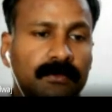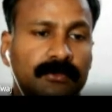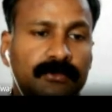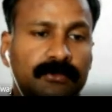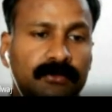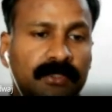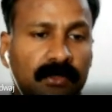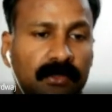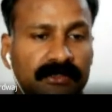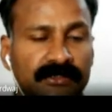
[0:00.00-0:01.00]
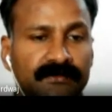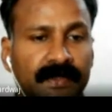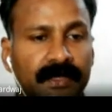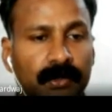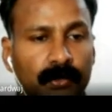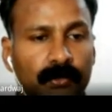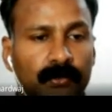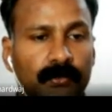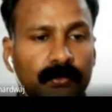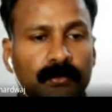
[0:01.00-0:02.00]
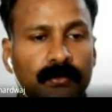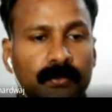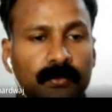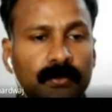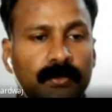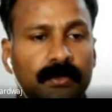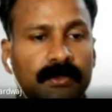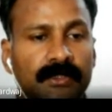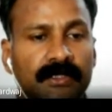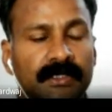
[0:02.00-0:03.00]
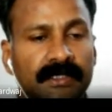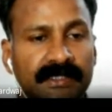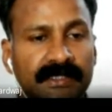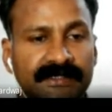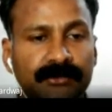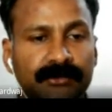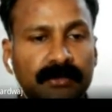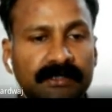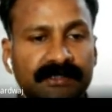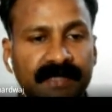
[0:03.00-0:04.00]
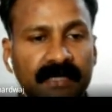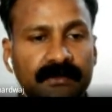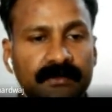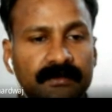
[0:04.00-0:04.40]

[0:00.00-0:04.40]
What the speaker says: So the cost is very low, easy to construct.